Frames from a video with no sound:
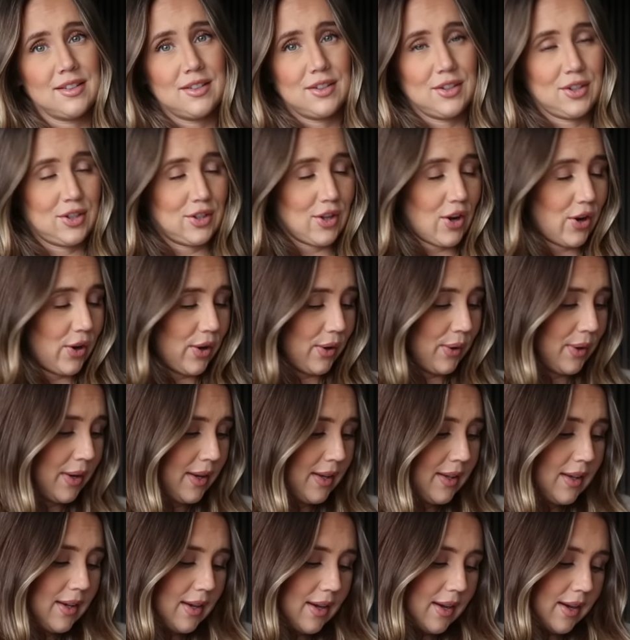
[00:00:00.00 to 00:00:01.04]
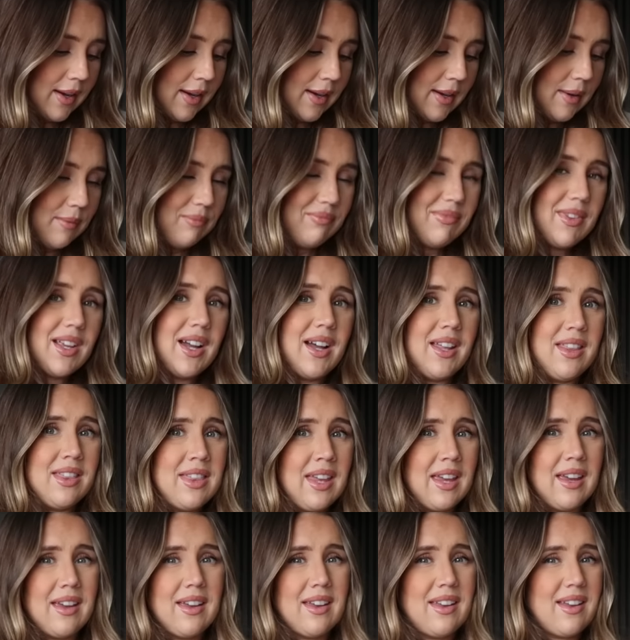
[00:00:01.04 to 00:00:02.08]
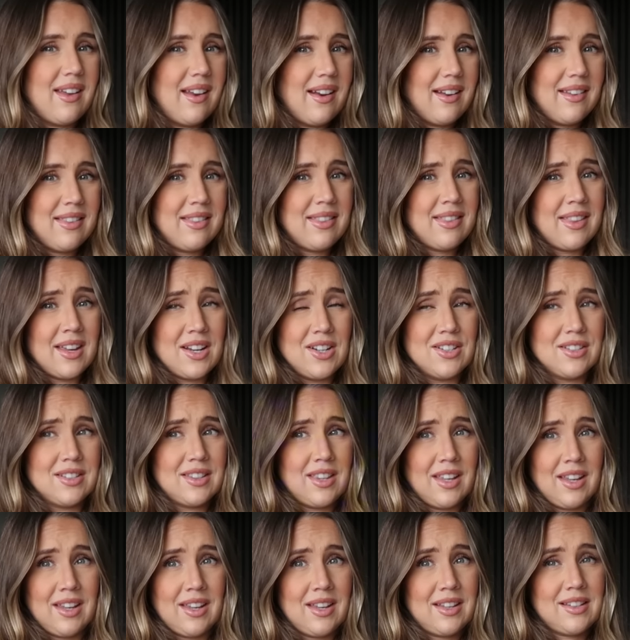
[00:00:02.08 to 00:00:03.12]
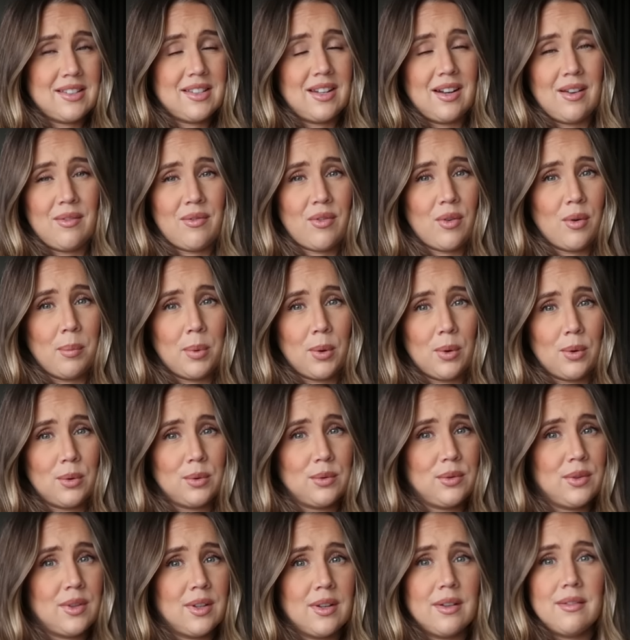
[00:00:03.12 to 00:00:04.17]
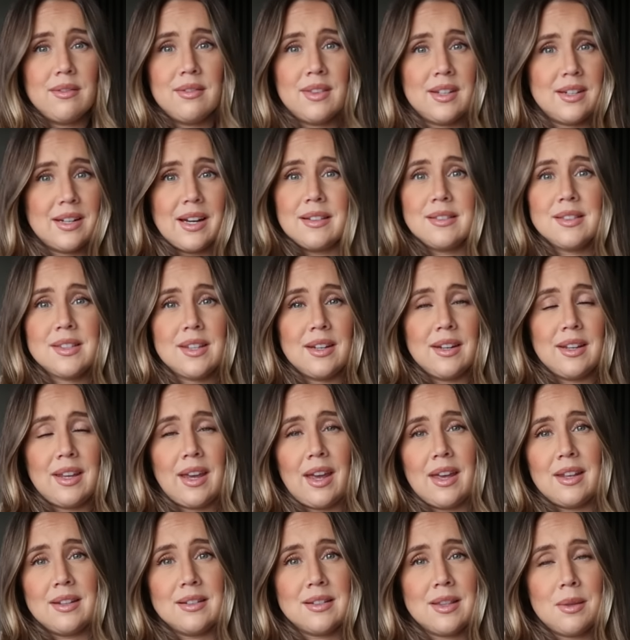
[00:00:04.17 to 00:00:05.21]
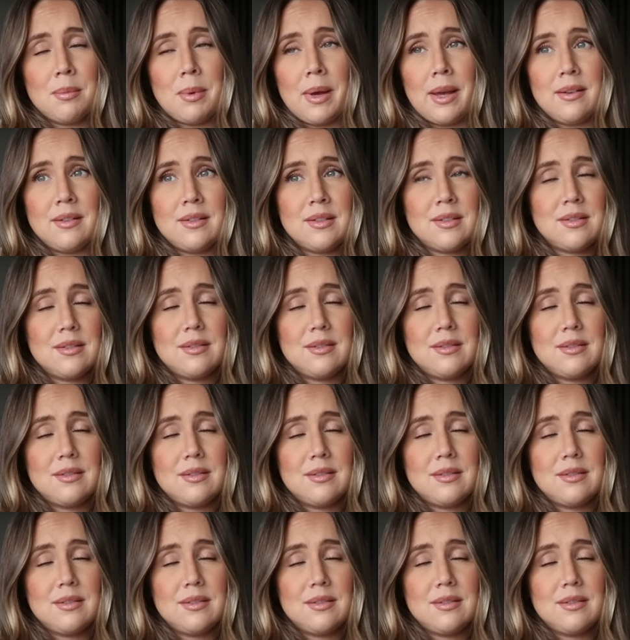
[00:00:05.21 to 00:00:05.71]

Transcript: So I think they just think it's inevitable that the dad's gonna get into the bed